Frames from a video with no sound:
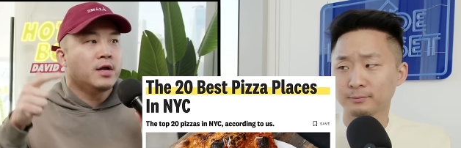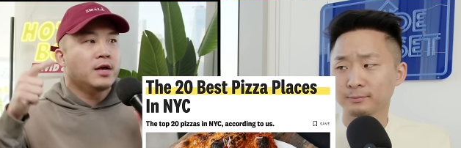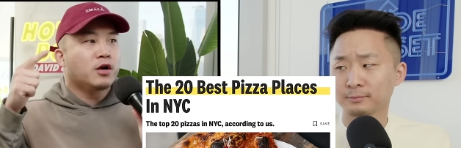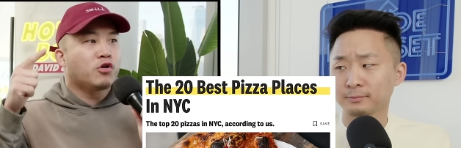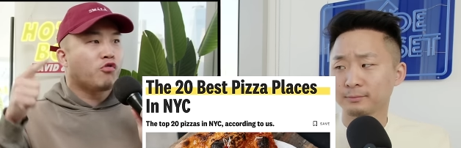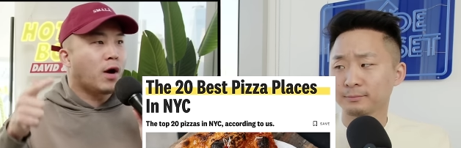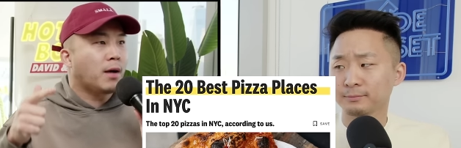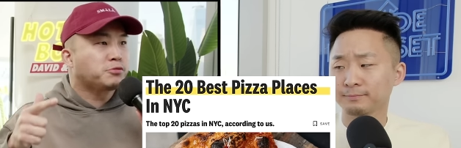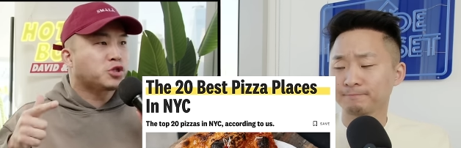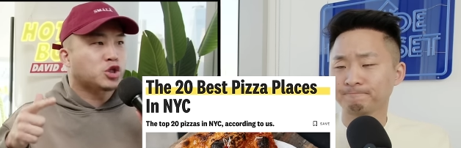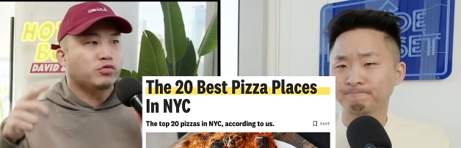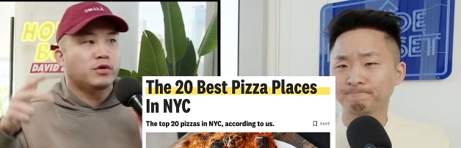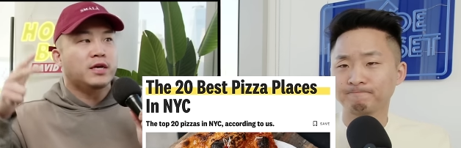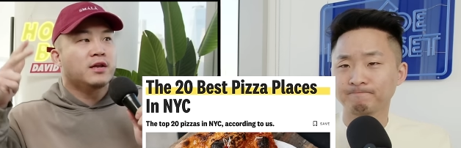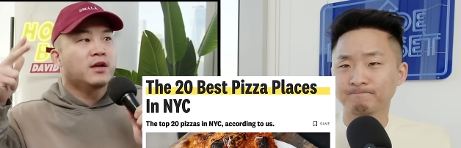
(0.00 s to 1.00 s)
Speaker 1: Grub
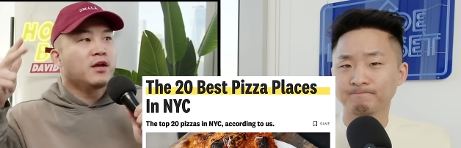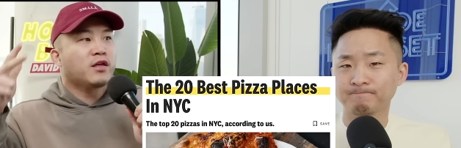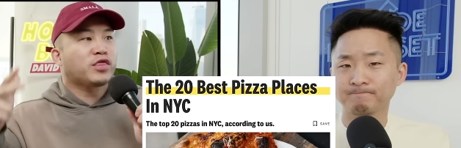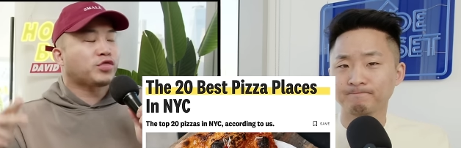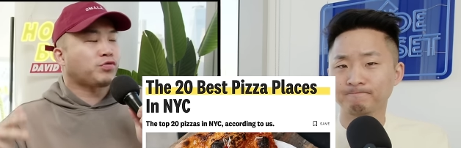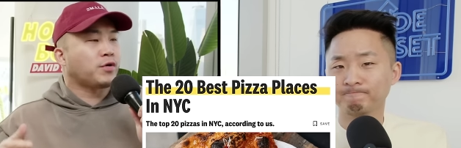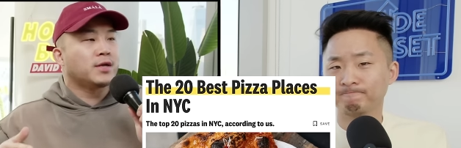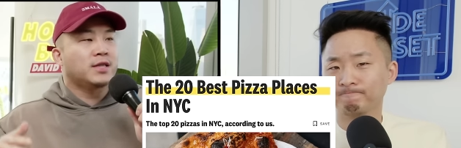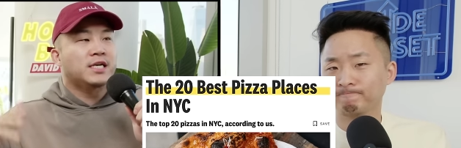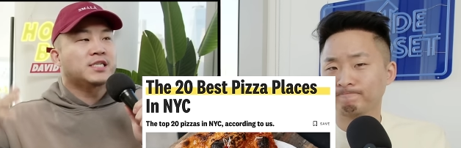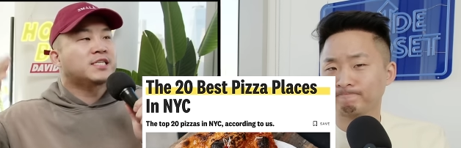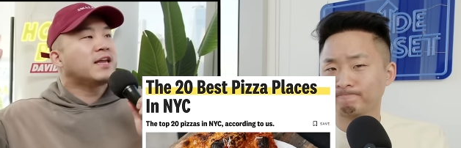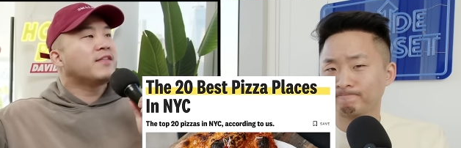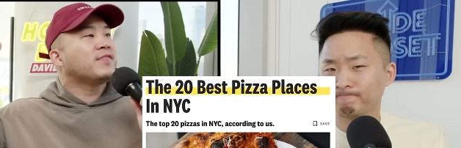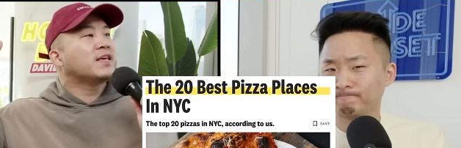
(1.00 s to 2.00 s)
Street,
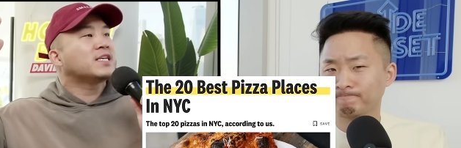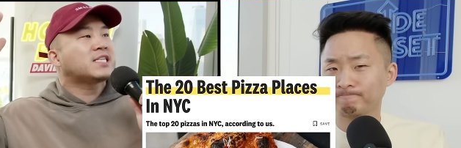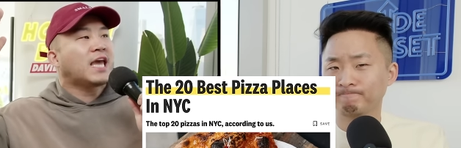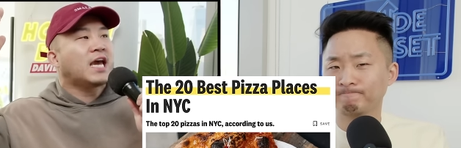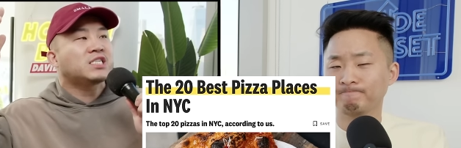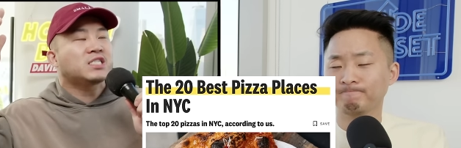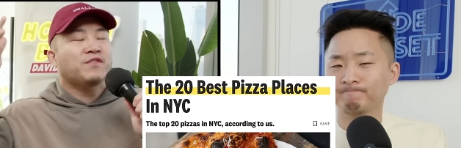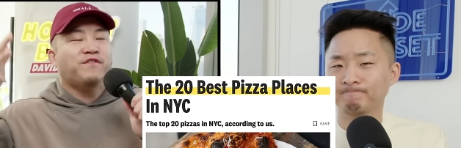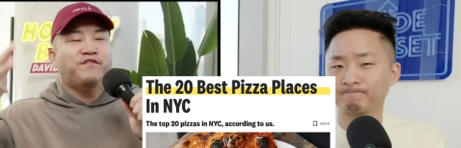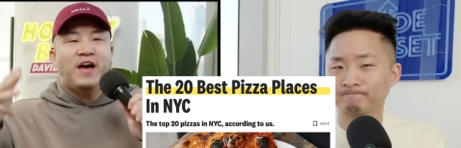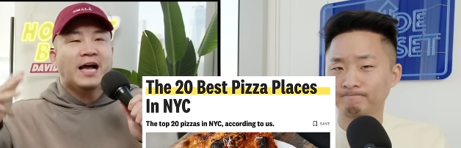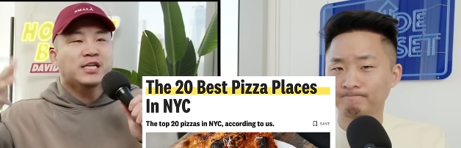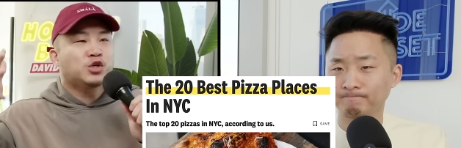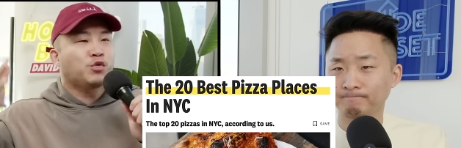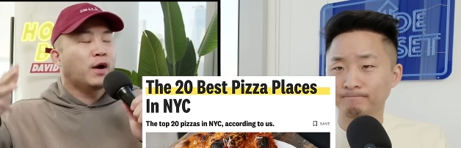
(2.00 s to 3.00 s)
Thrillist, in this case,
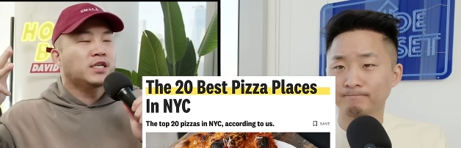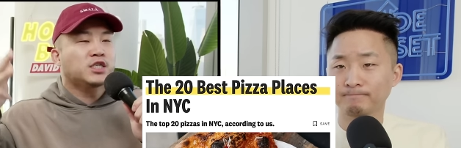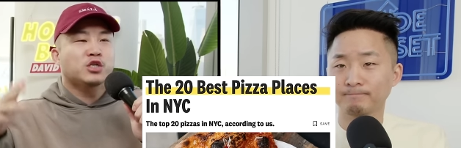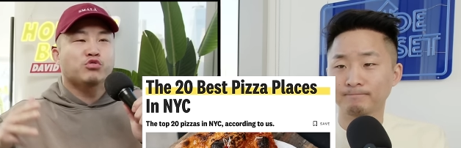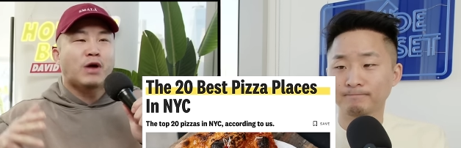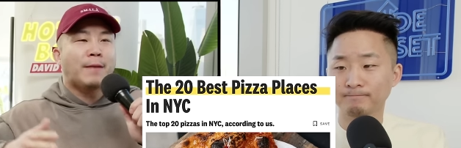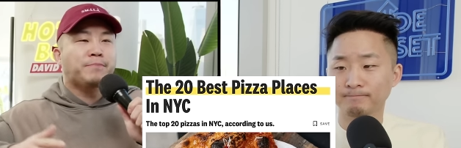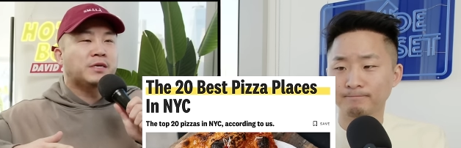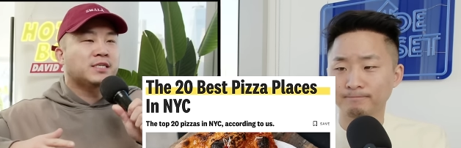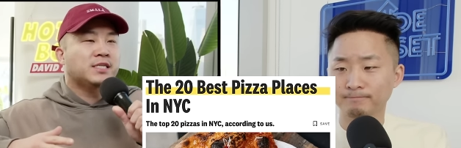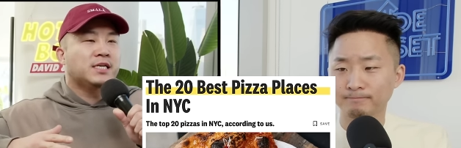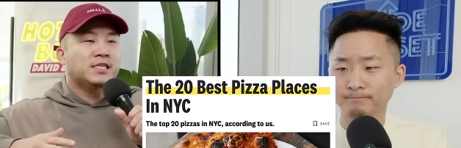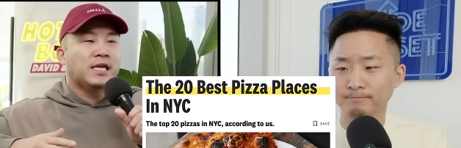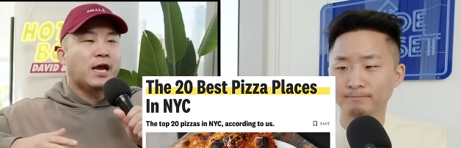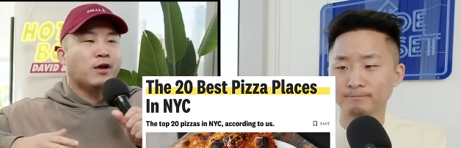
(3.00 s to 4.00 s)
Infatuation dropped this
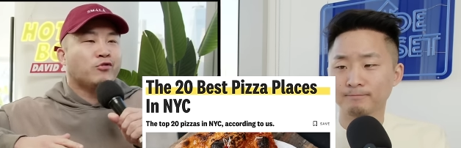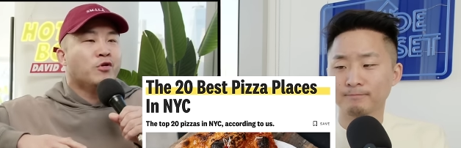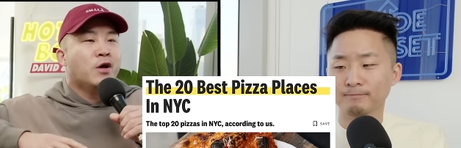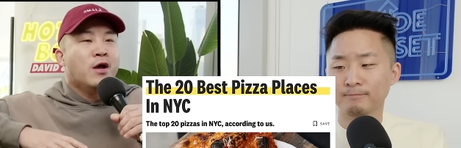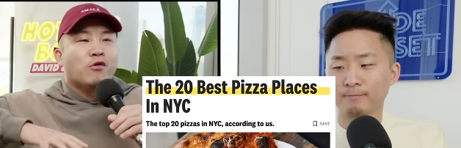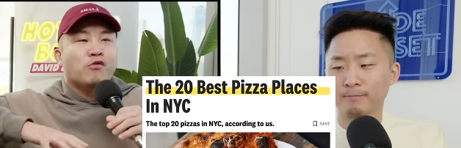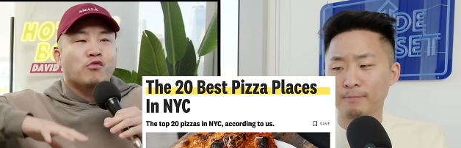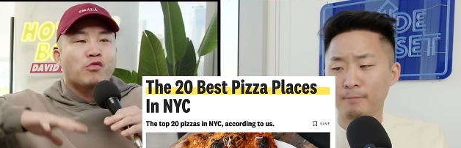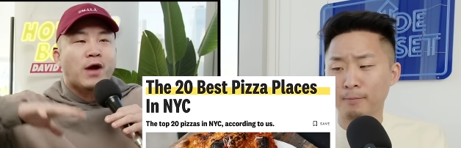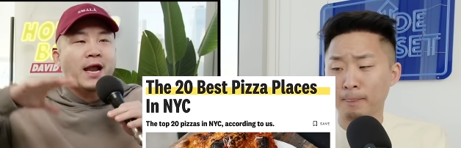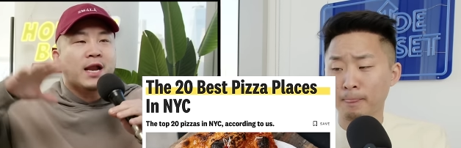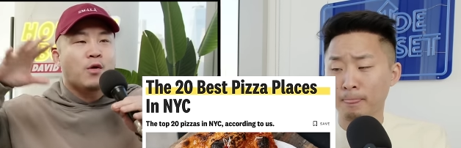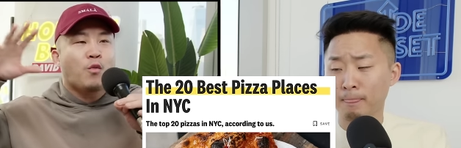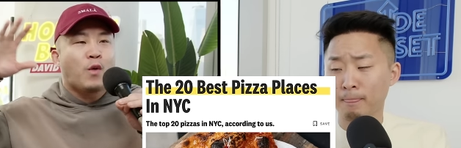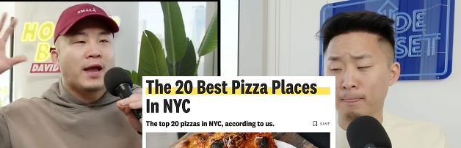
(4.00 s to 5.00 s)
list, Andrew.
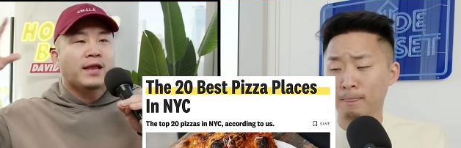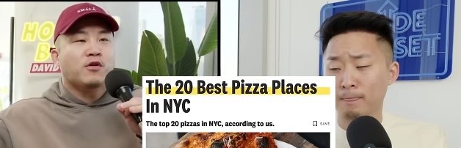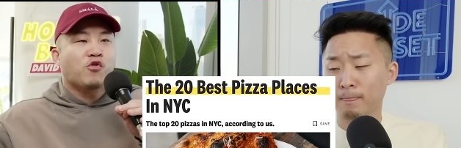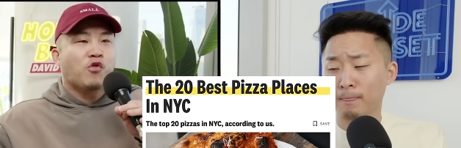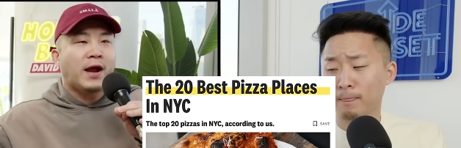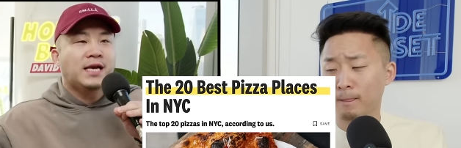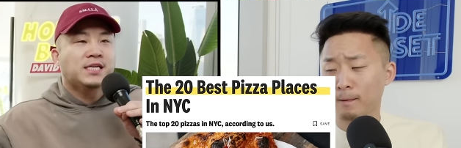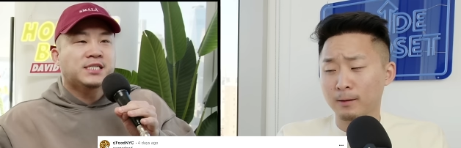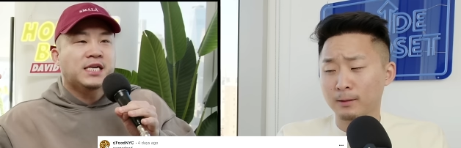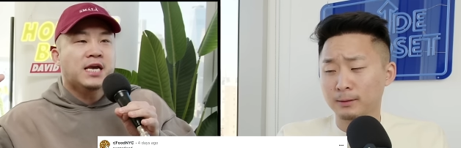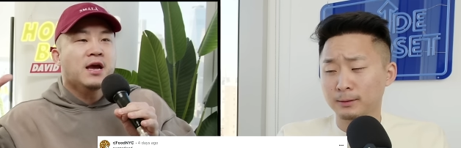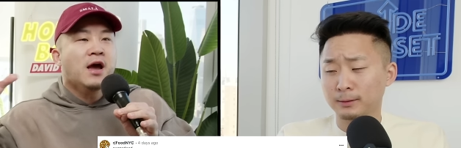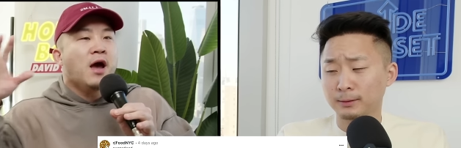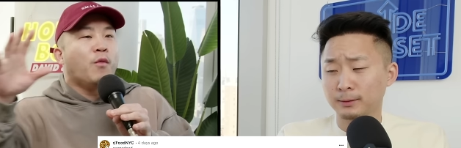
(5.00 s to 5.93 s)
Reddit went crazy.